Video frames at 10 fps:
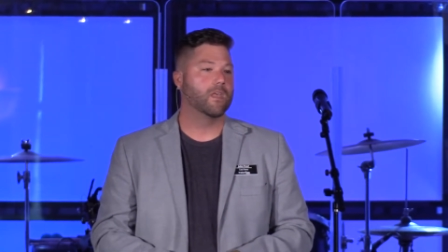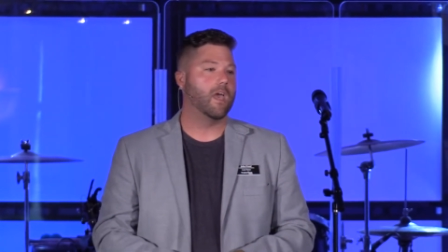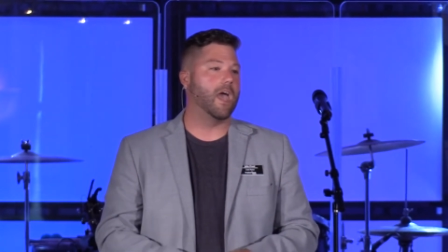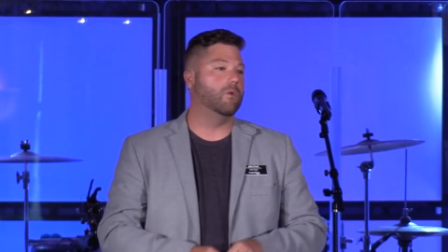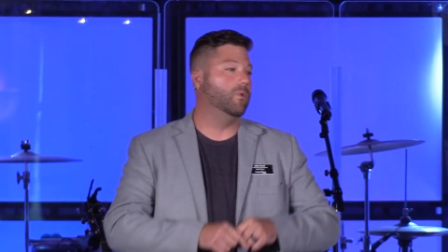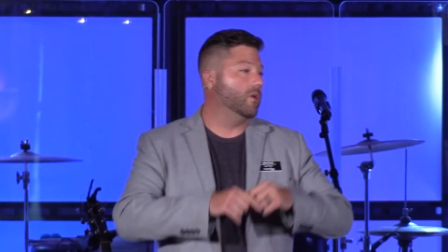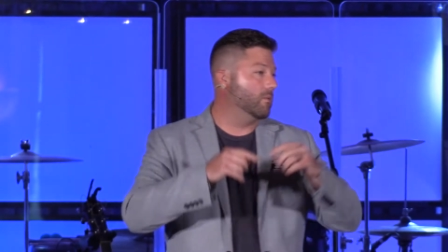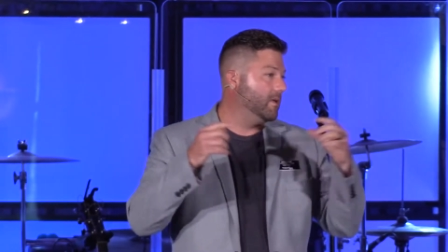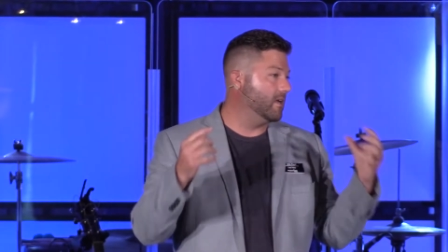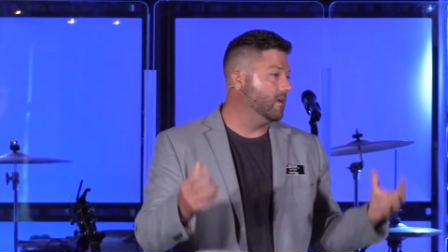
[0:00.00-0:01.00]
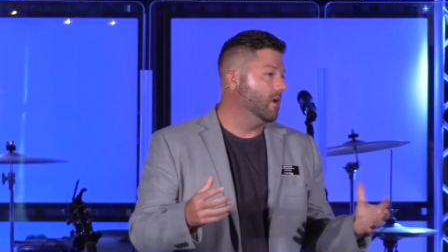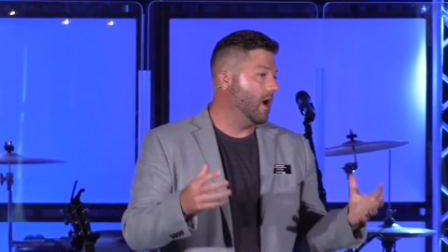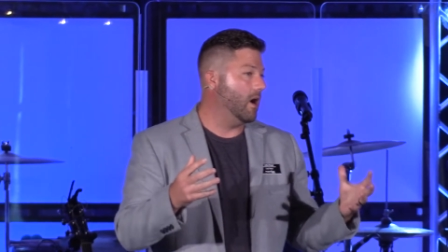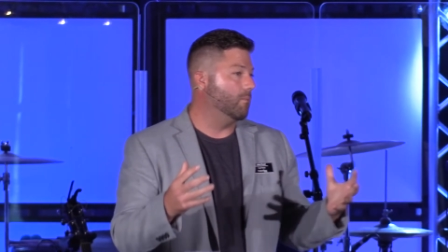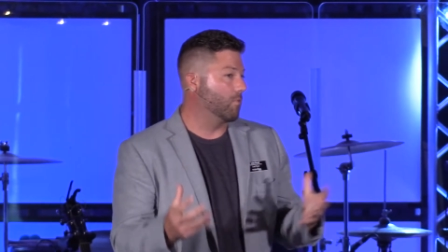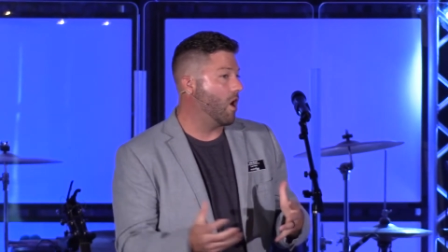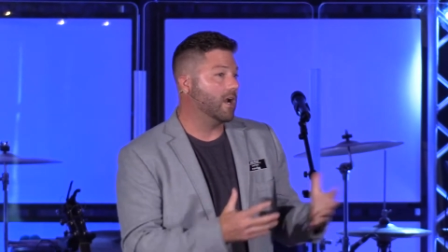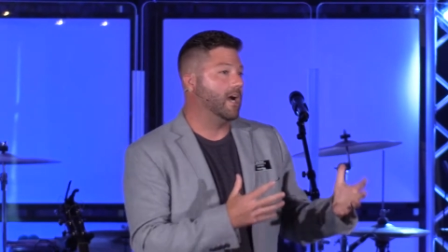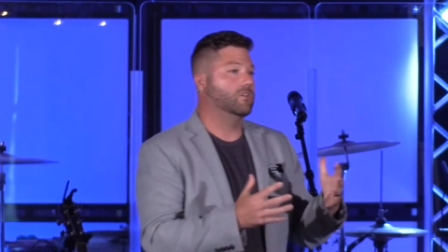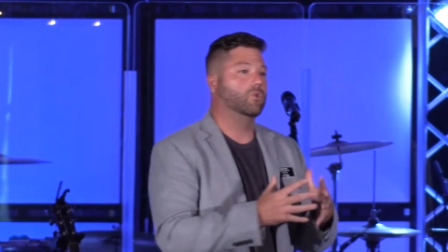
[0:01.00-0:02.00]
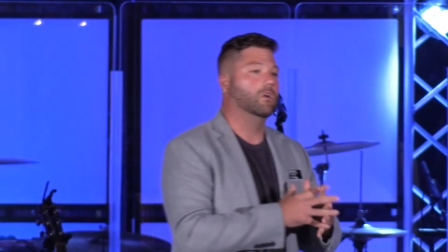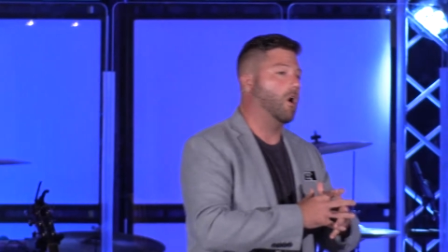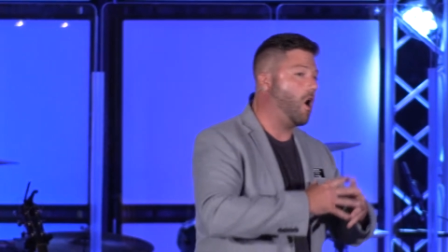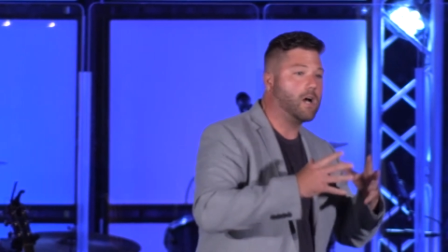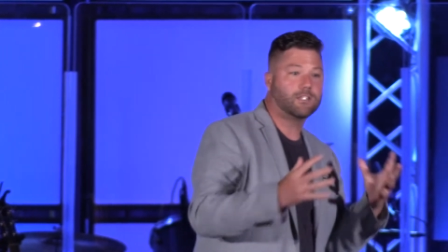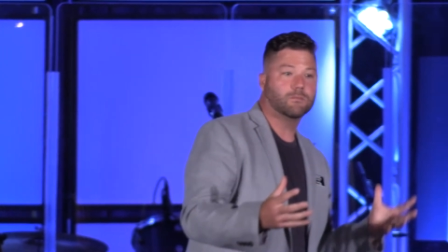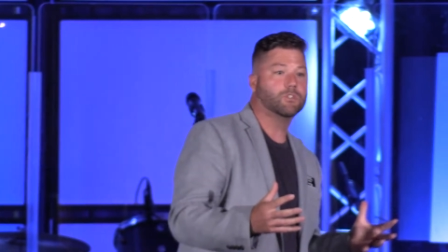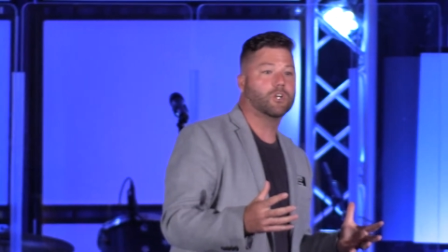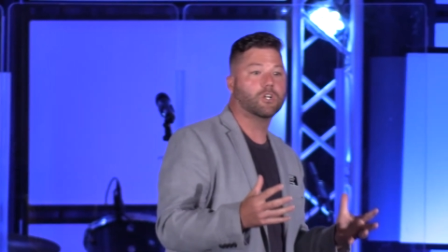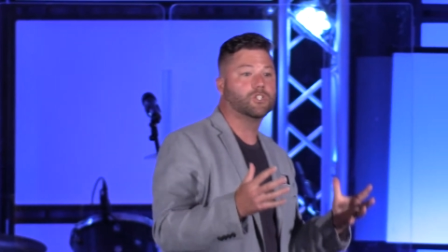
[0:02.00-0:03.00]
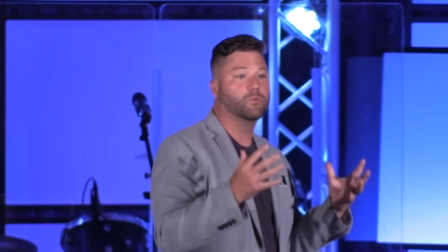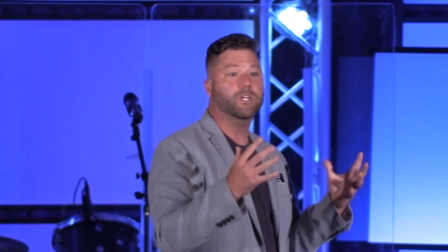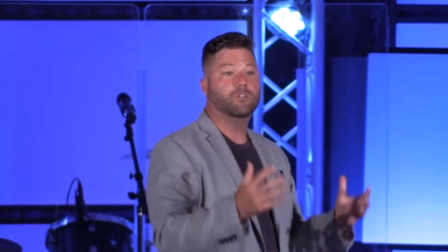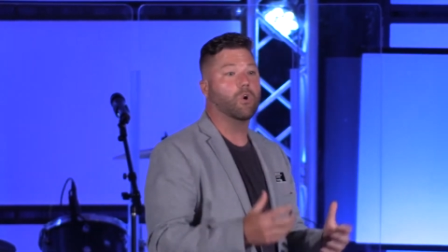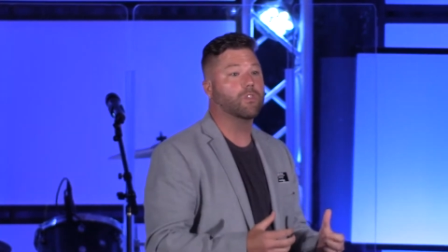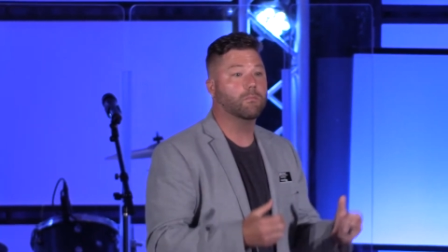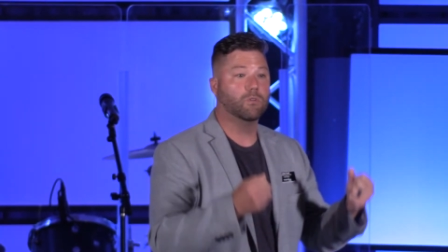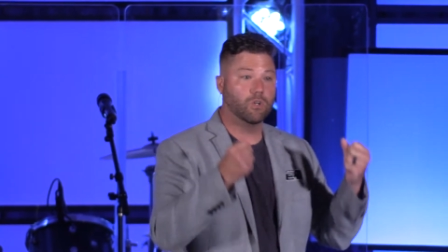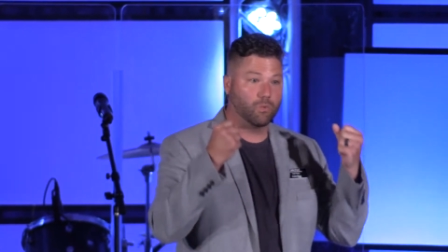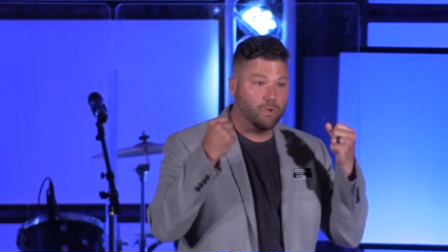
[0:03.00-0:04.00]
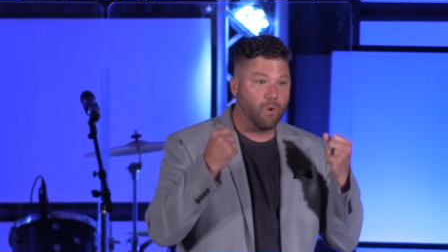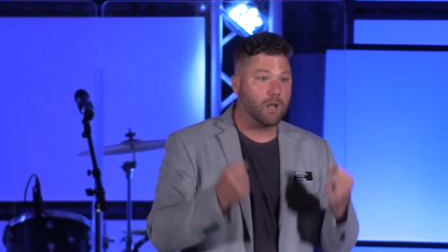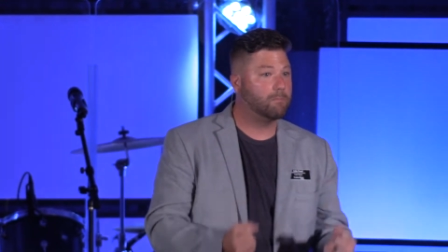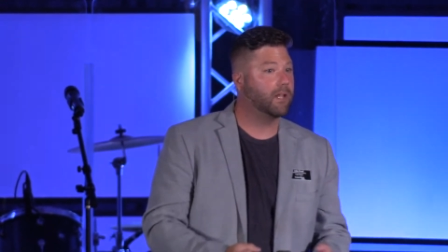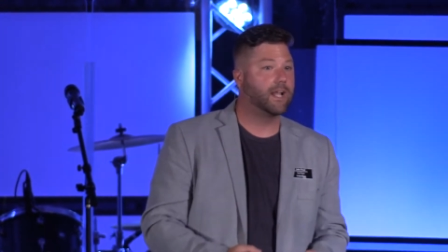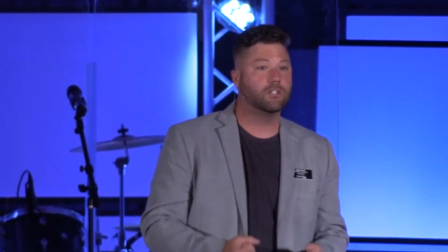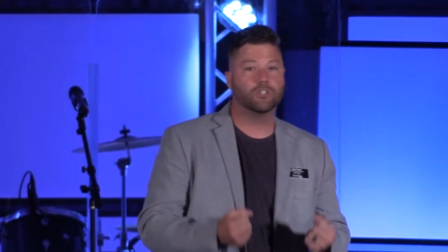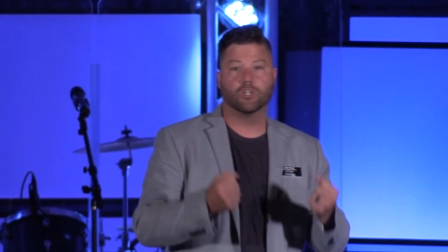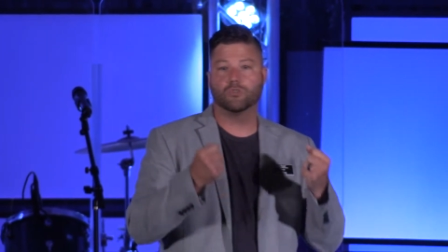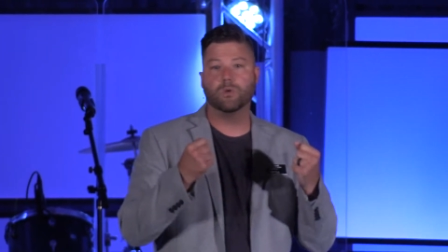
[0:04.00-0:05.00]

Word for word: and we were being brought on to an awesome church, and we told them, look, we want to plant a church.